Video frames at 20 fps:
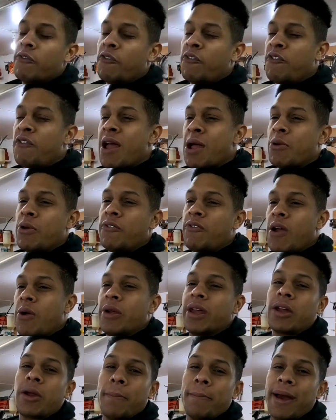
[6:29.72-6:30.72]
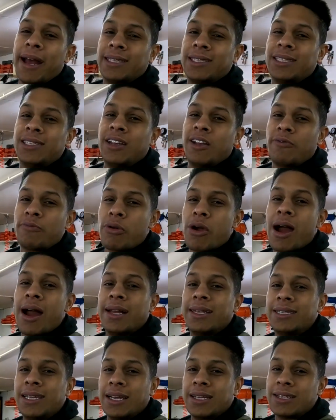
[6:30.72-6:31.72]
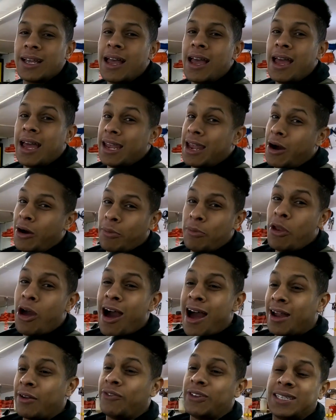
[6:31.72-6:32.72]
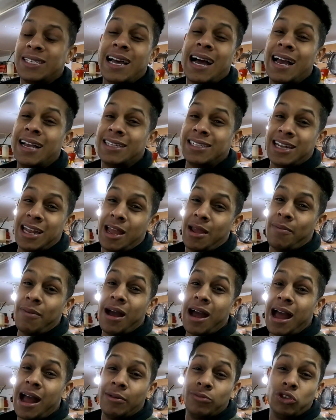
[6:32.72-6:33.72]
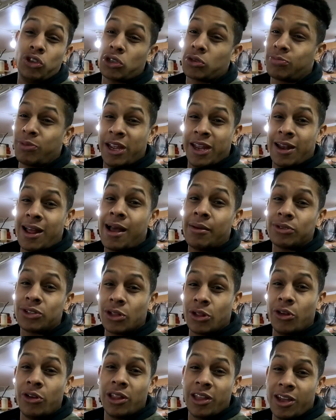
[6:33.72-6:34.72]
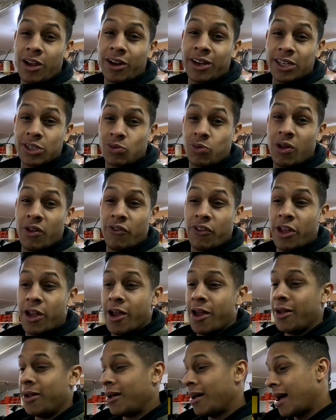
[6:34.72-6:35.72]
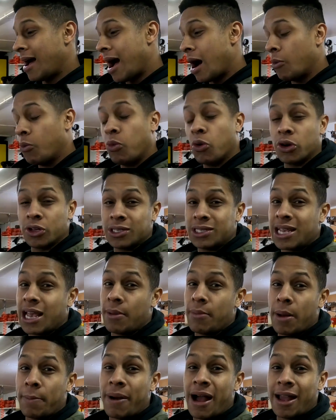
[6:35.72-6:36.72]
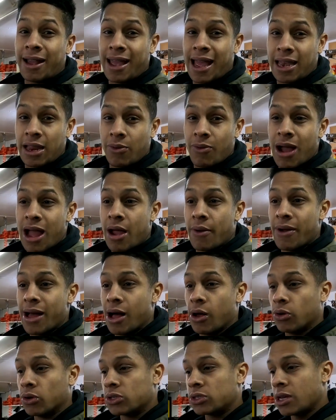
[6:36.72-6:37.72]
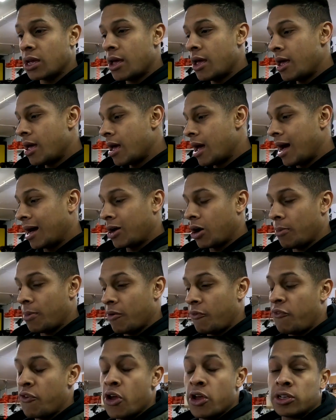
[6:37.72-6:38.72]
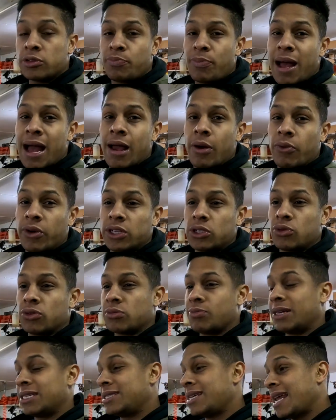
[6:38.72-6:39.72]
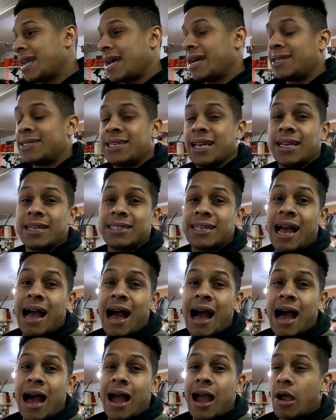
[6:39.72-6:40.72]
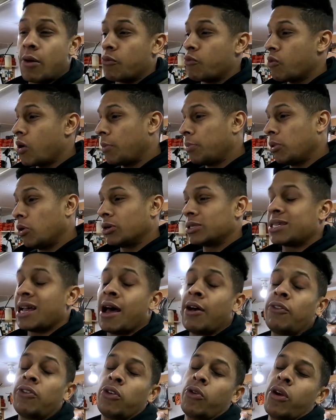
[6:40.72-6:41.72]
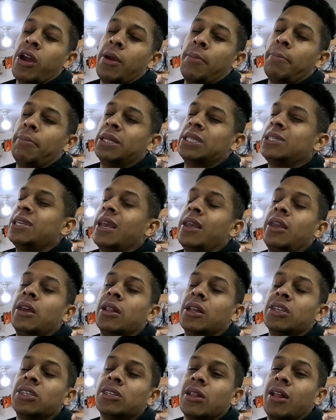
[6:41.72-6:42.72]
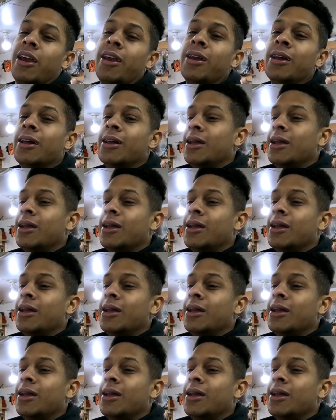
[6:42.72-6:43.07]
very, very competitive prices. Now, I'm not advertising him, I'm just being absolutely honest with you. I wouldn't take my bike anywhere else. I got my first bike, which was my ZX6R, and Rob looked after it meticulously.